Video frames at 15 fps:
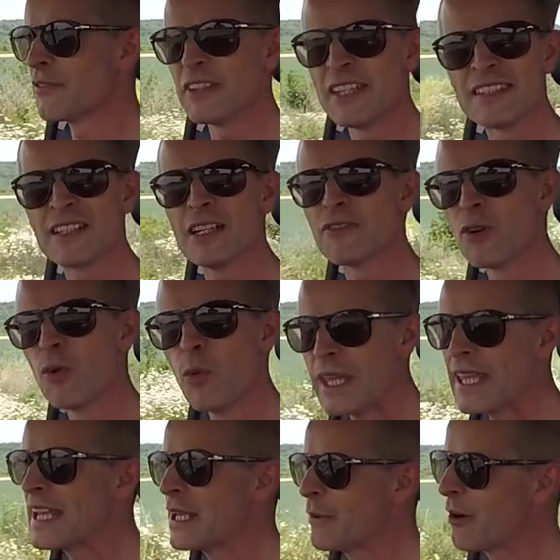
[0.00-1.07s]
If you need to go for a
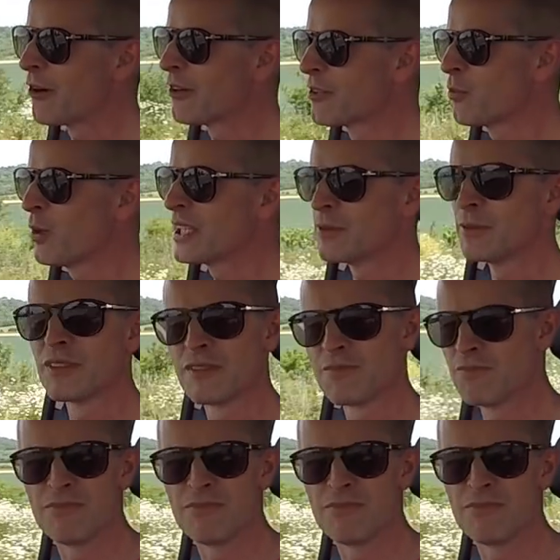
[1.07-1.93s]
wee anywhere on the way to